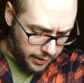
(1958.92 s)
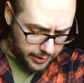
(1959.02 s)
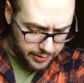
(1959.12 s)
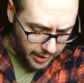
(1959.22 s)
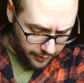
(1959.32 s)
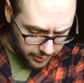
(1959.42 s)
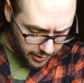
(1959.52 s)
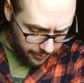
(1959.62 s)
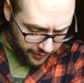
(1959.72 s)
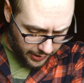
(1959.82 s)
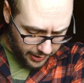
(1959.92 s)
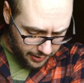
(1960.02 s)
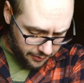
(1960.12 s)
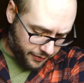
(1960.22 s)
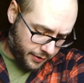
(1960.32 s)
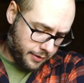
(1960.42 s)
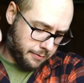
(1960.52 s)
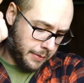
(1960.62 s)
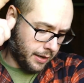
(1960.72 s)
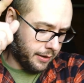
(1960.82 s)
Like I said, I looked up
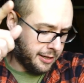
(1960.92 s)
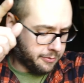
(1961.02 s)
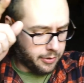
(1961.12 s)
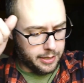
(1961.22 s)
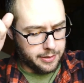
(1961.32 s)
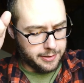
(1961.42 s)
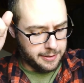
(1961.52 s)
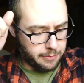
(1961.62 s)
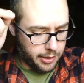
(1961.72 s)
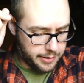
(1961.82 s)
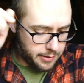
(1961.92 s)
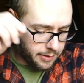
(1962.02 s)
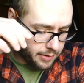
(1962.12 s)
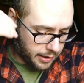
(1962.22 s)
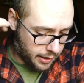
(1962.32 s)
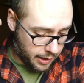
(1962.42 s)
five mail-in processing places.